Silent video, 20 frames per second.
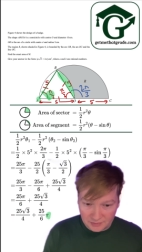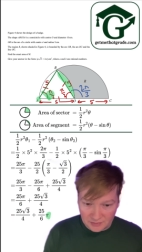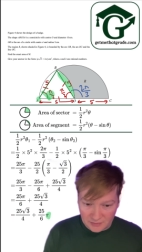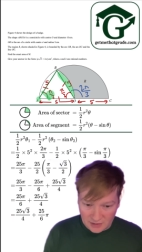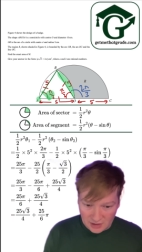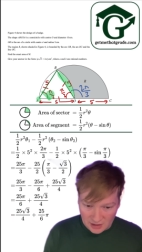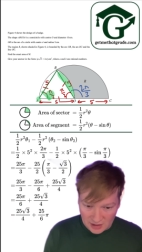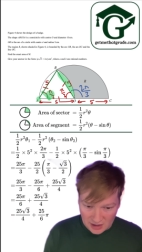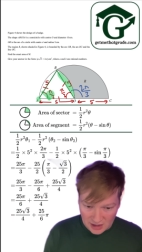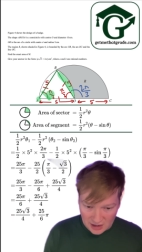
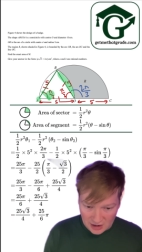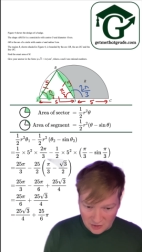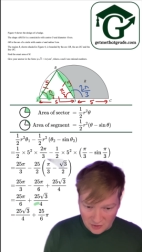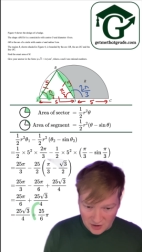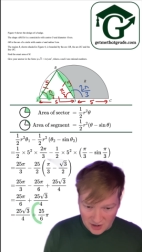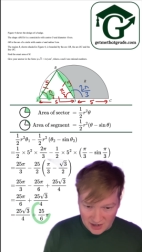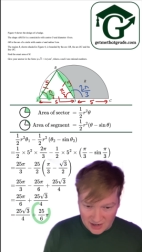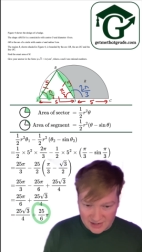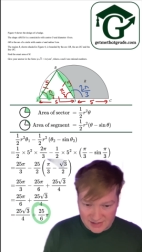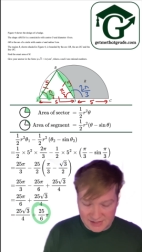Here it
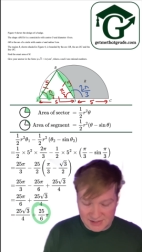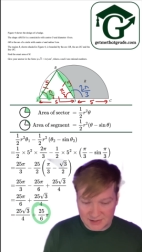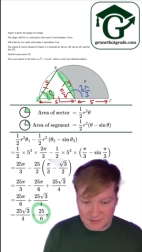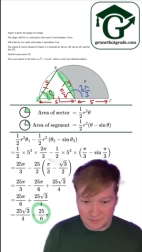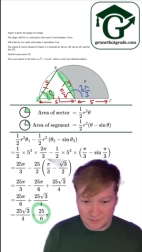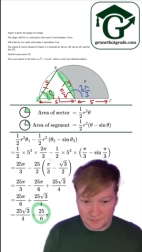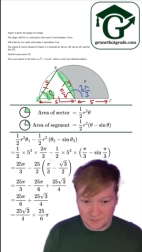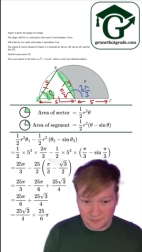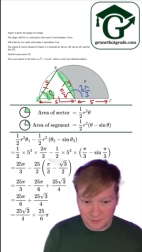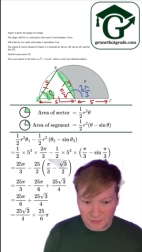is.
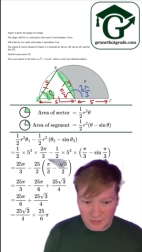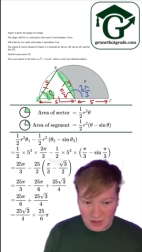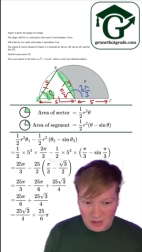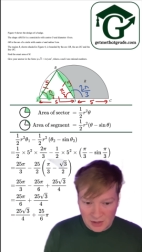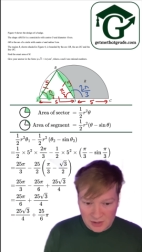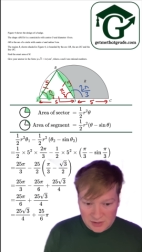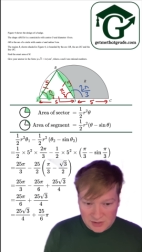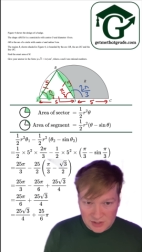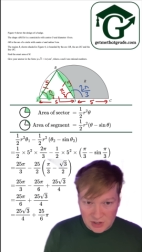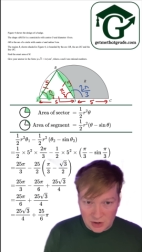
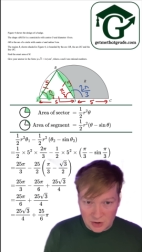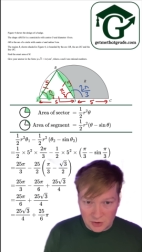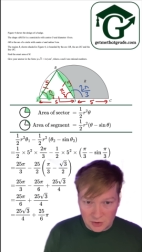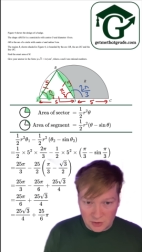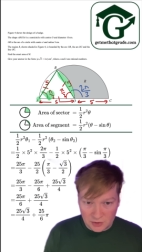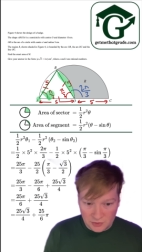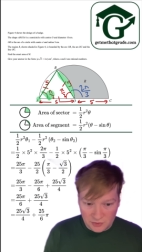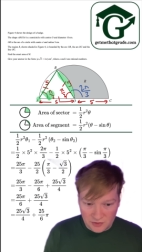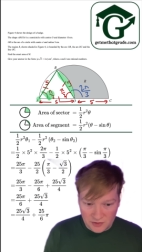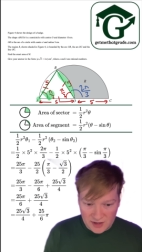So
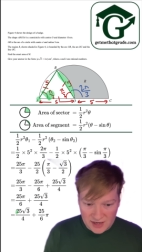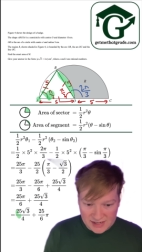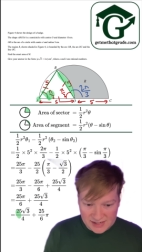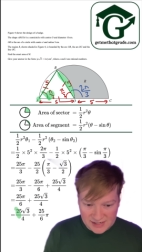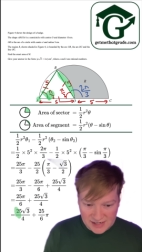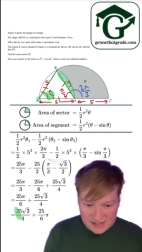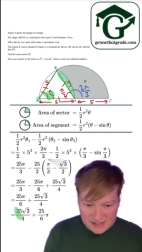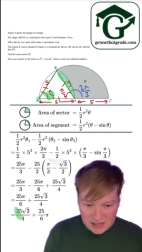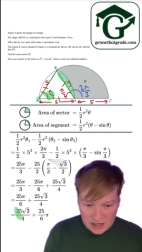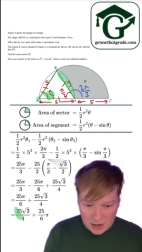this
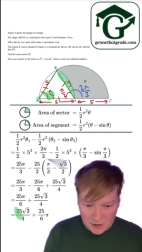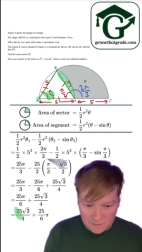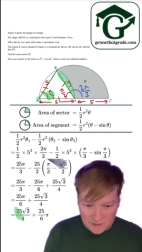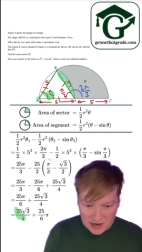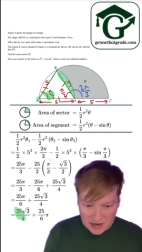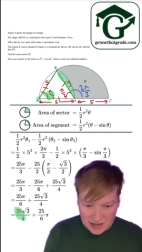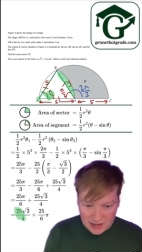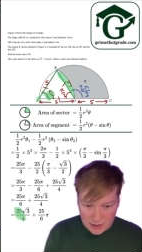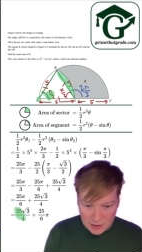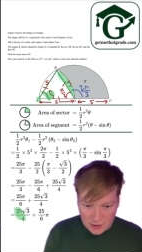is our
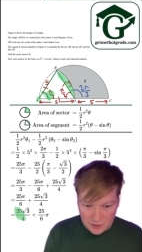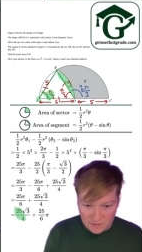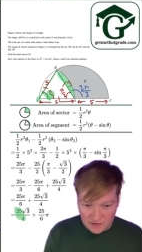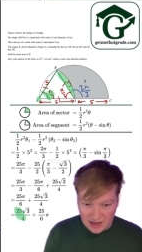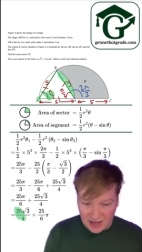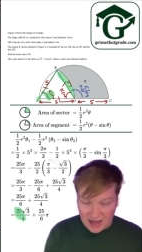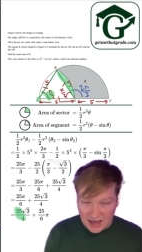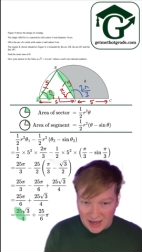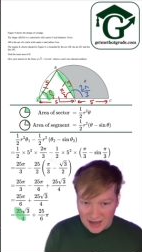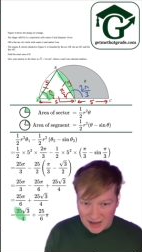value of
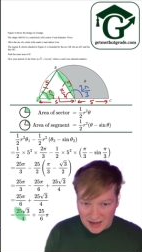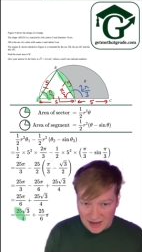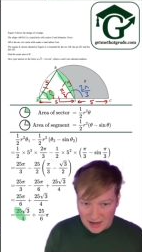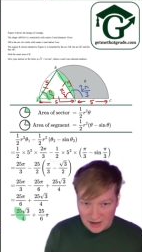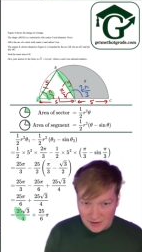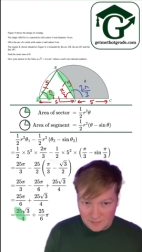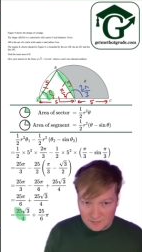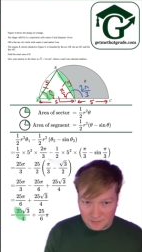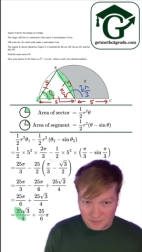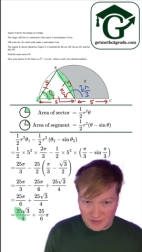A,
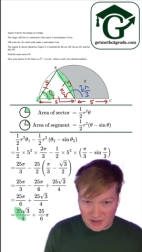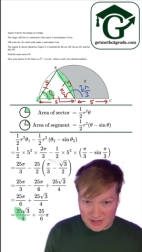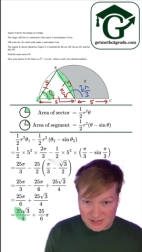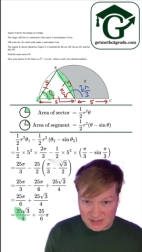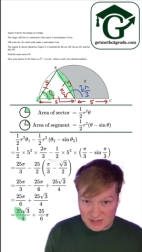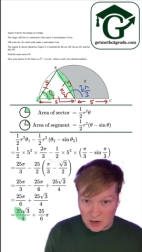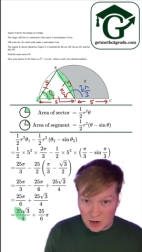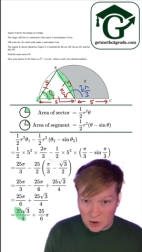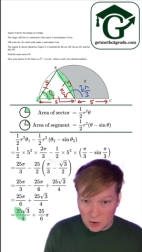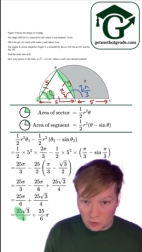that's
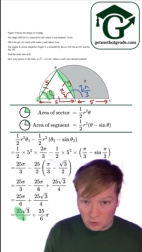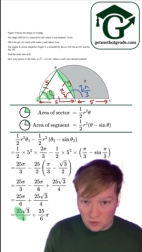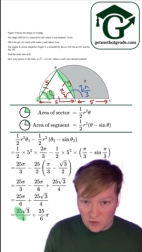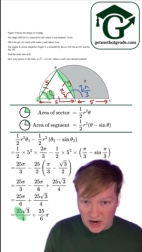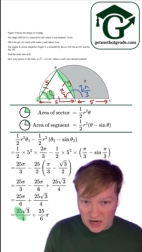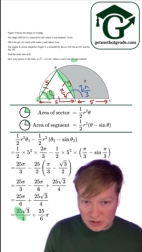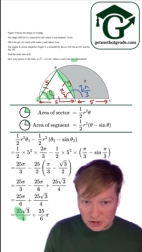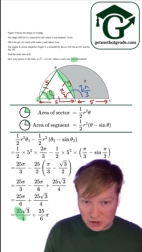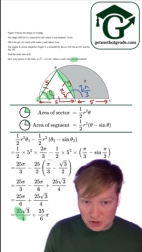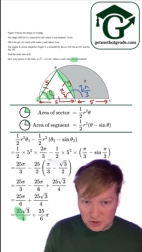our
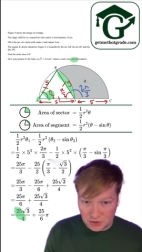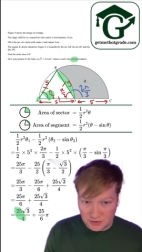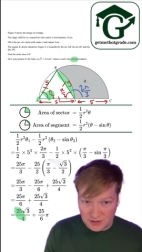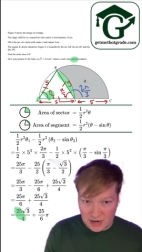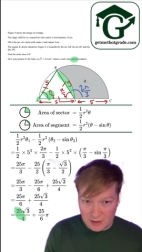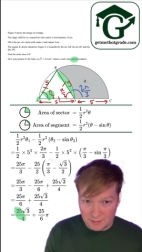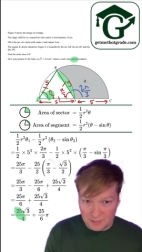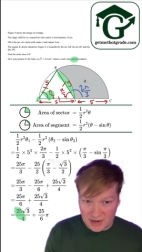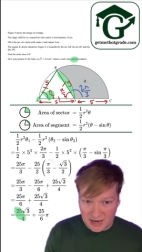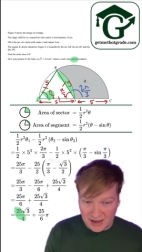rational
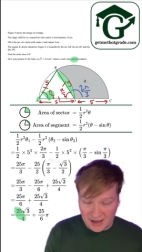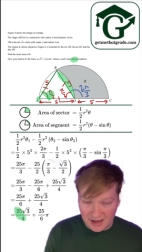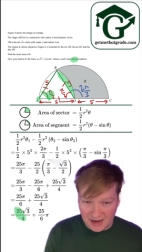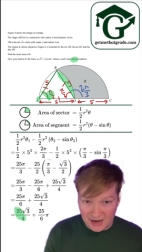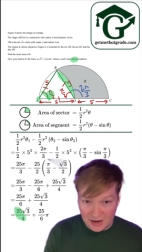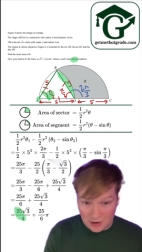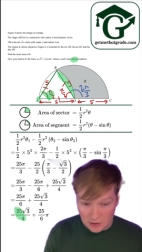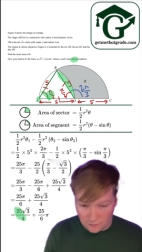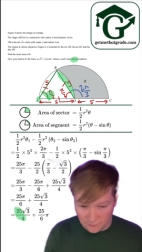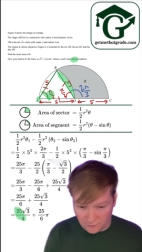number A,
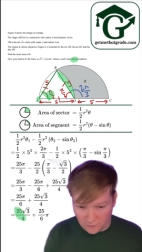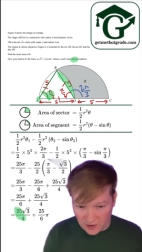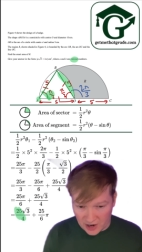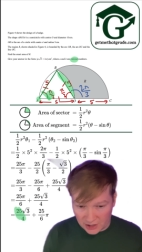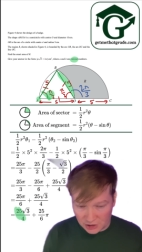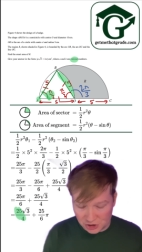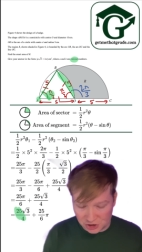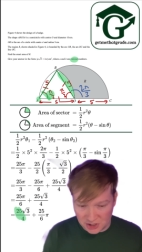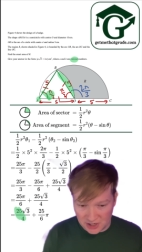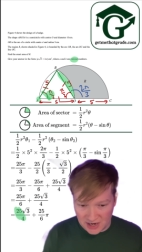our
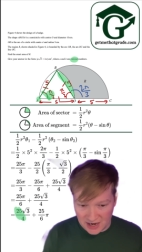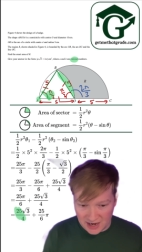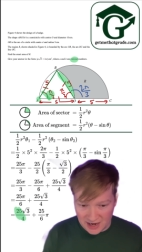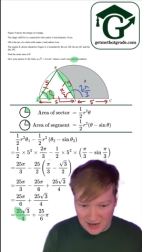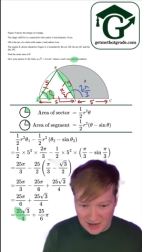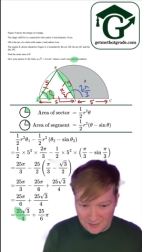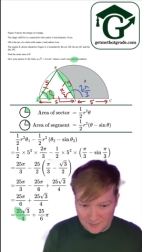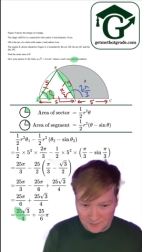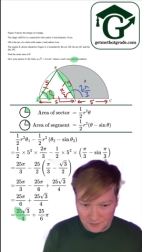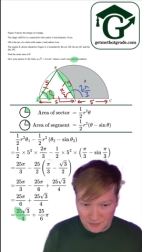fraction A,